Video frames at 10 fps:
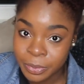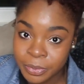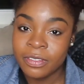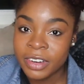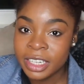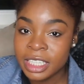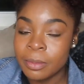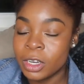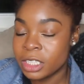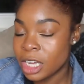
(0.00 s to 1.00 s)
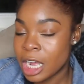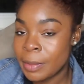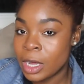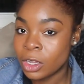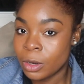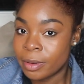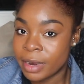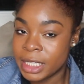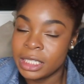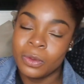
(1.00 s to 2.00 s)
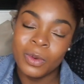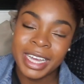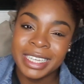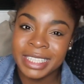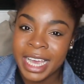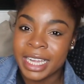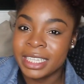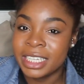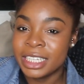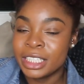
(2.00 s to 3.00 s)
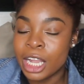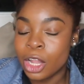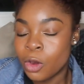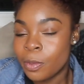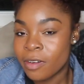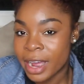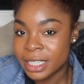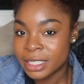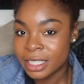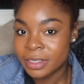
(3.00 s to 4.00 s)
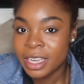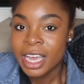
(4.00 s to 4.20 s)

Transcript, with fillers: But first, I'm gonna talk about low porosity. What exactly is low porosity?